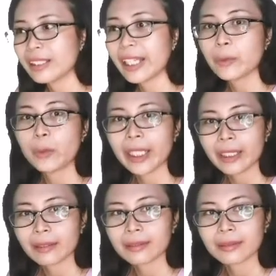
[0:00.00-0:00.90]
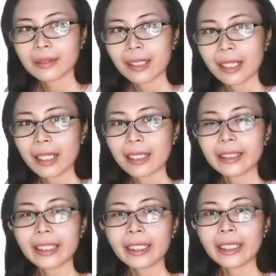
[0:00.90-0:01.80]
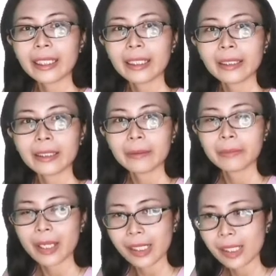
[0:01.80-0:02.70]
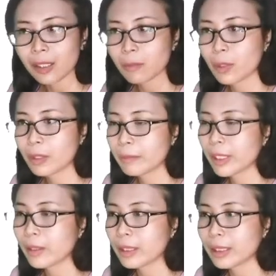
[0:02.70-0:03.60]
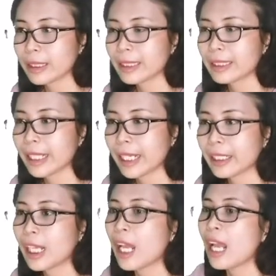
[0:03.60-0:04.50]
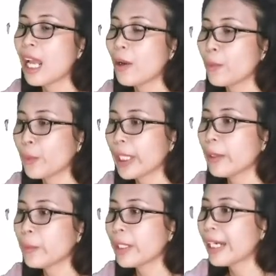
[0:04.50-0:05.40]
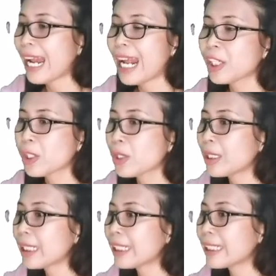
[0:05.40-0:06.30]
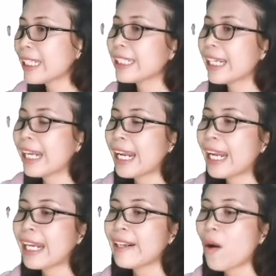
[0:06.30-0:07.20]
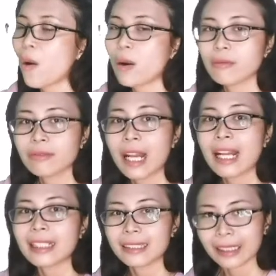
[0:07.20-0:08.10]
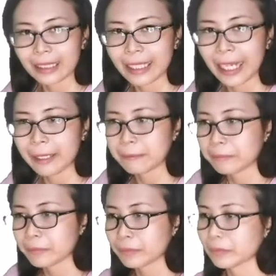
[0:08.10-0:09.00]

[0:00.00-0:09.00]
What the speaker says: they win the basketball because he said, we were actually the yay of the game.